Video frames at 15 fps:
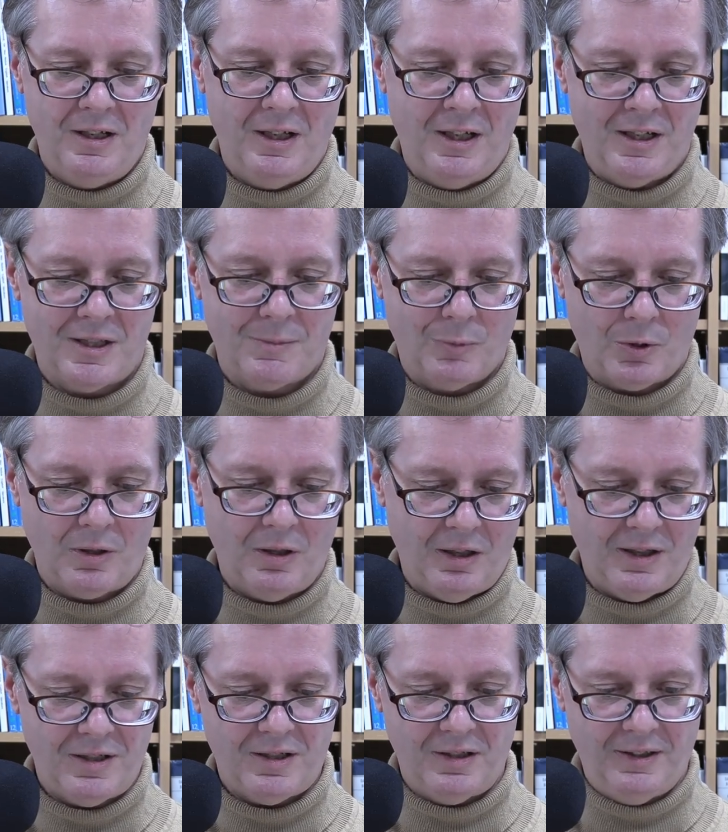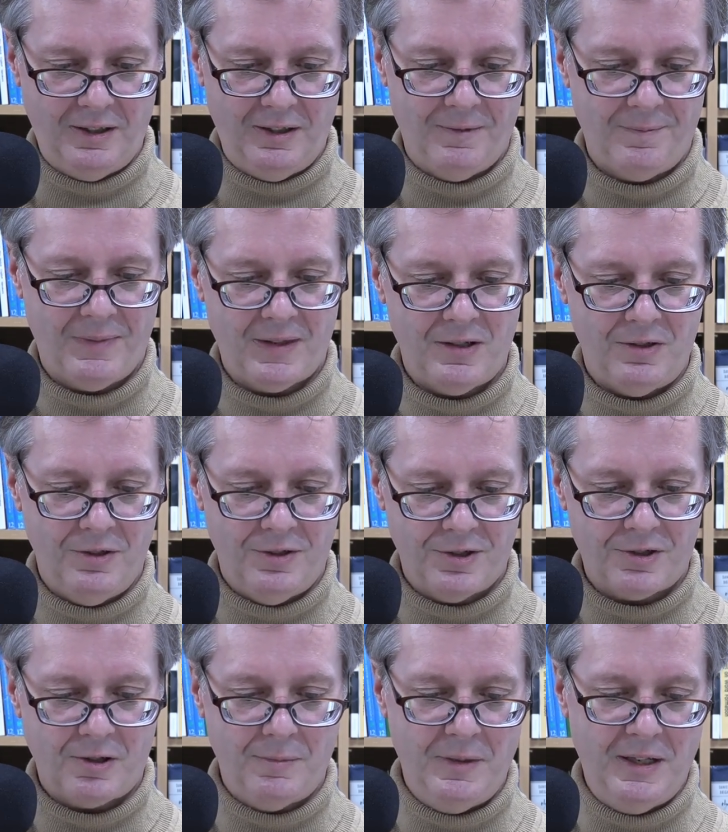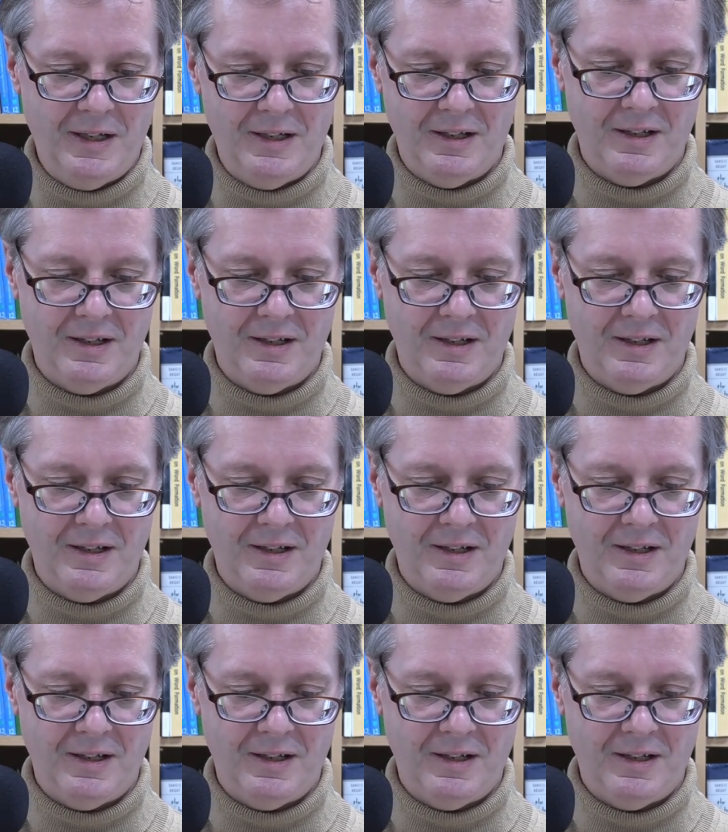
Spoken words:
It's more costly to discriminate,